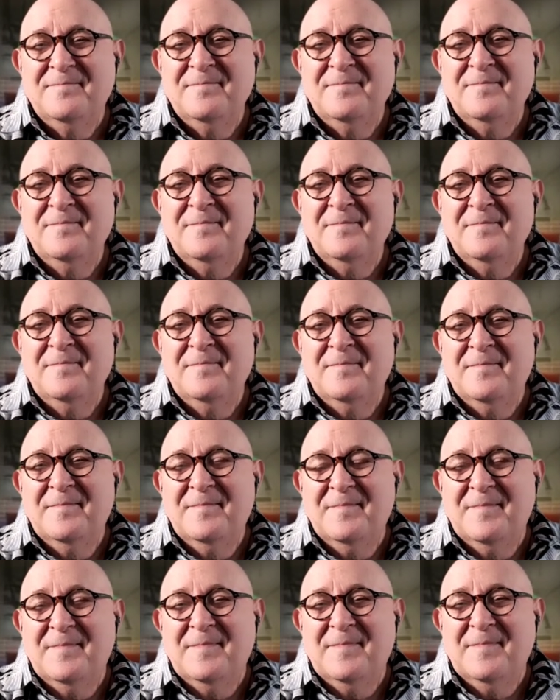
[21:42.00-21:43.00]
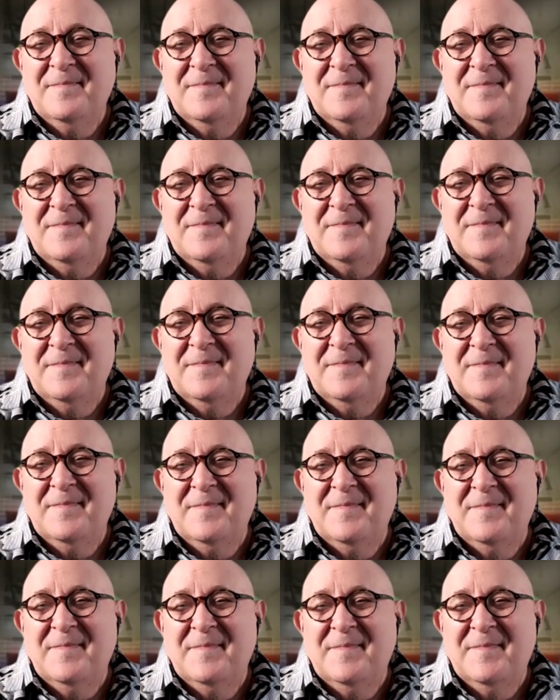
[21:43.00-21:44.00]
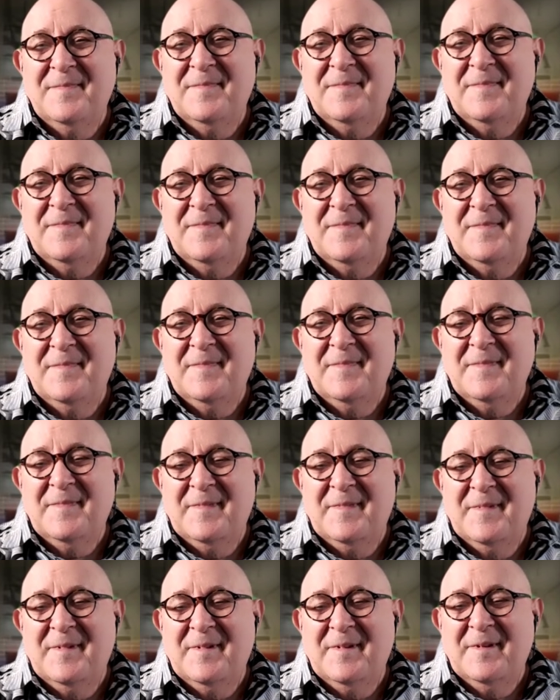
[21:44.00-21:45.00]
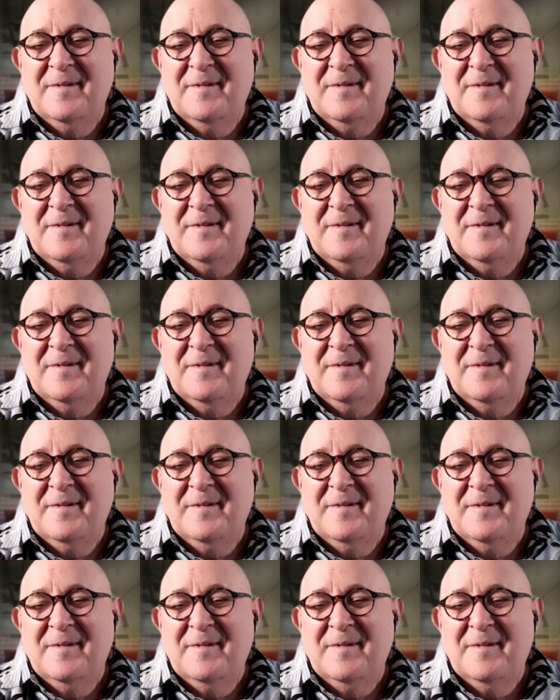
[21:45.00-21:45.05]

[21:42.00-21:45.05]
No words are spoken by the person on screen.